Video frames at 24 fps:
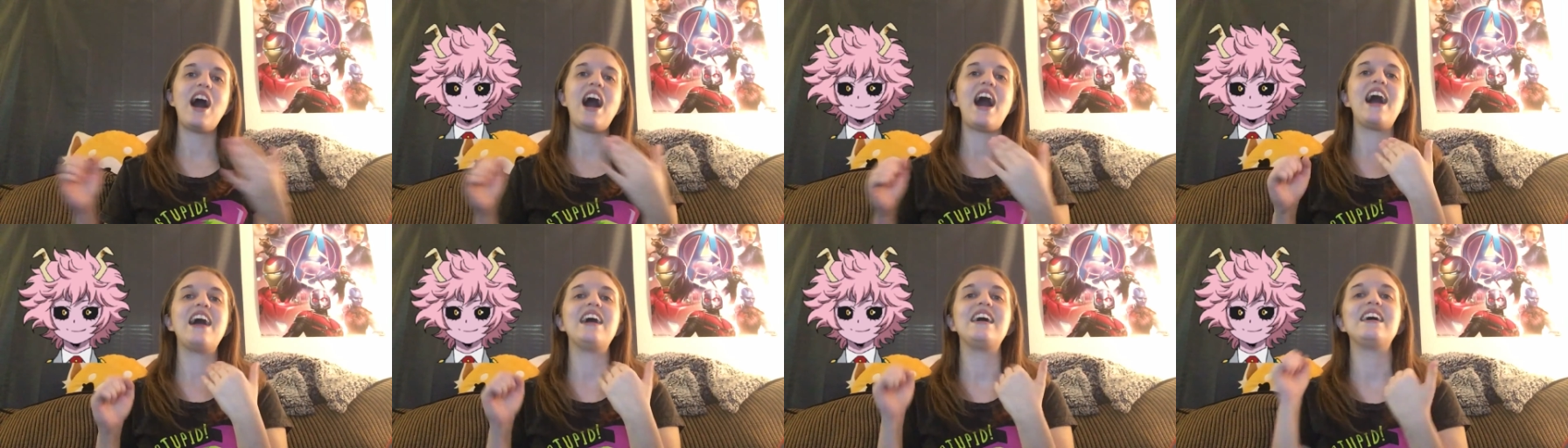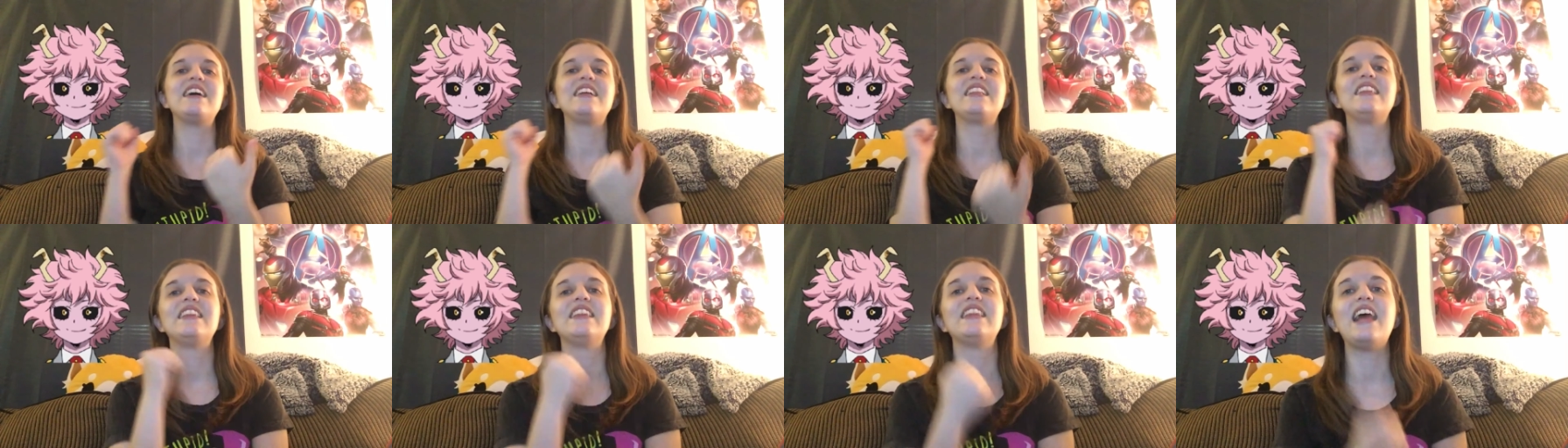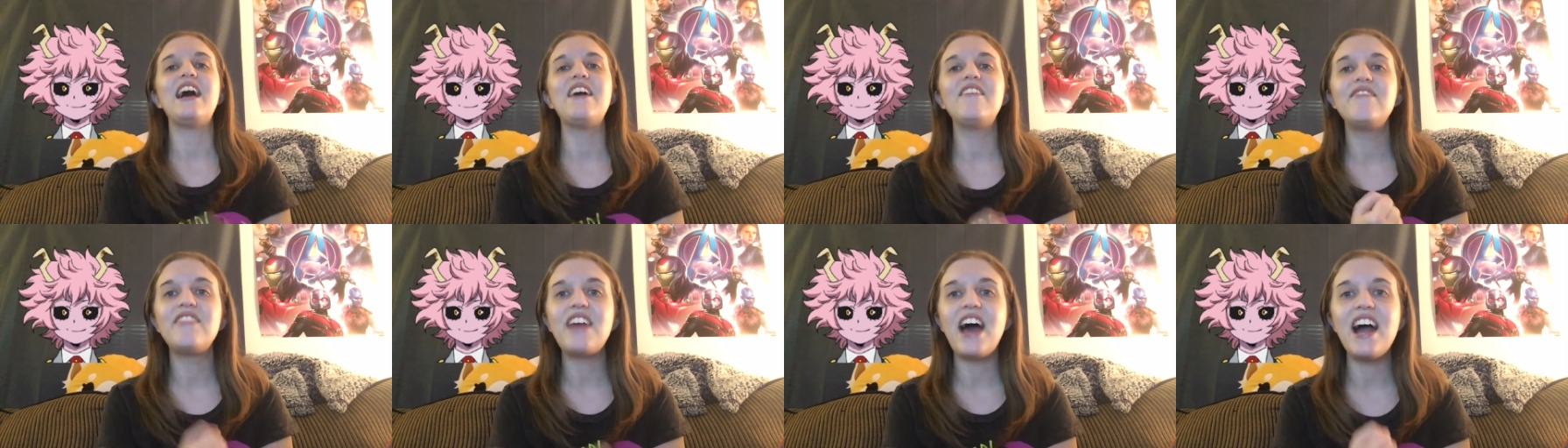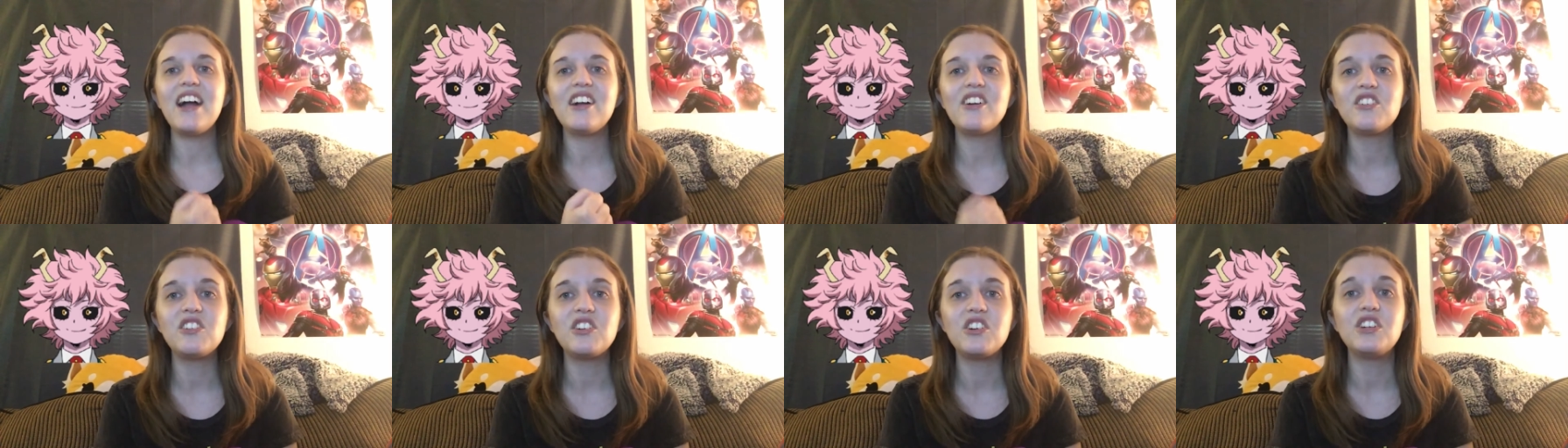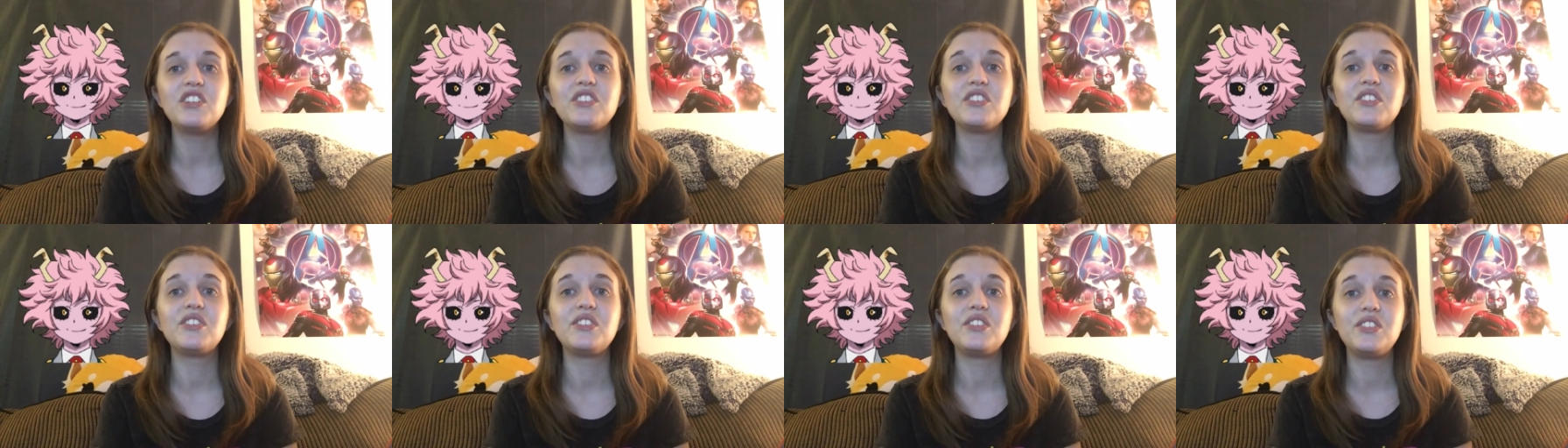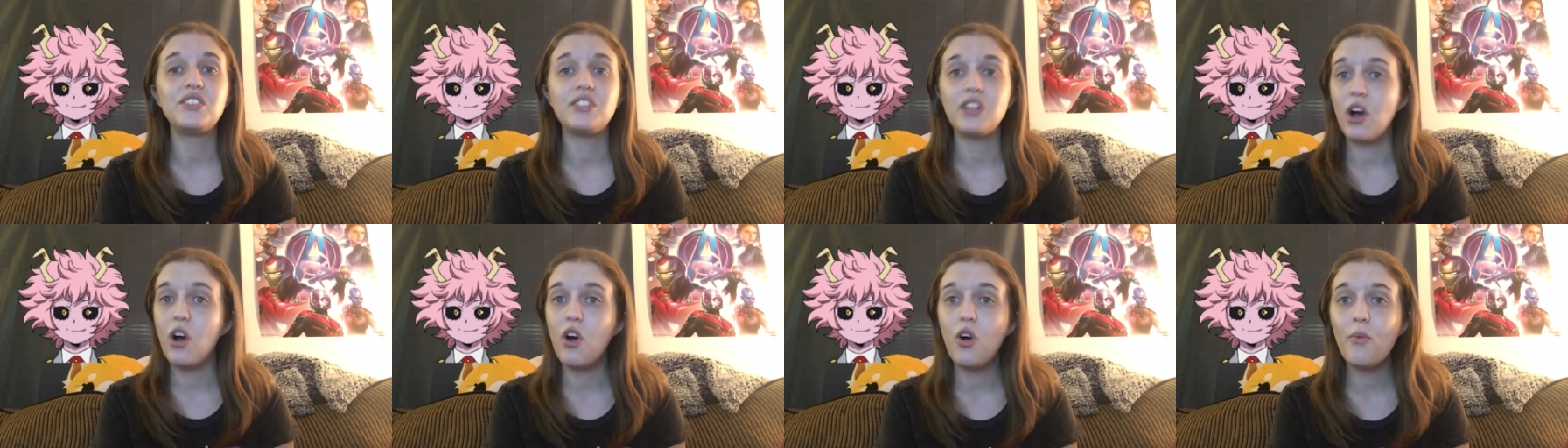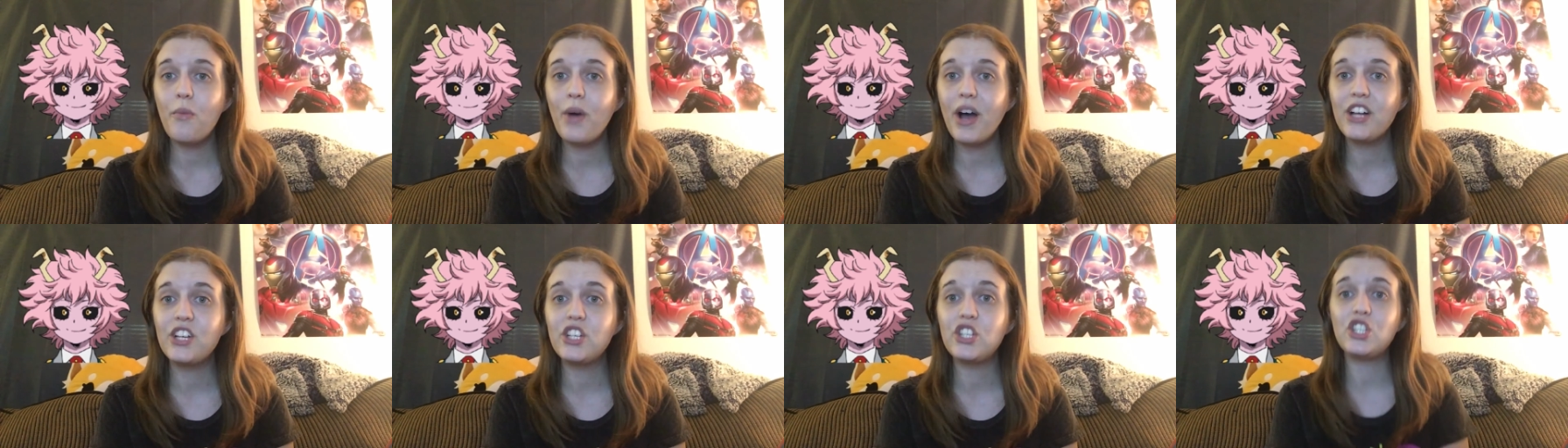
I love that girl so much.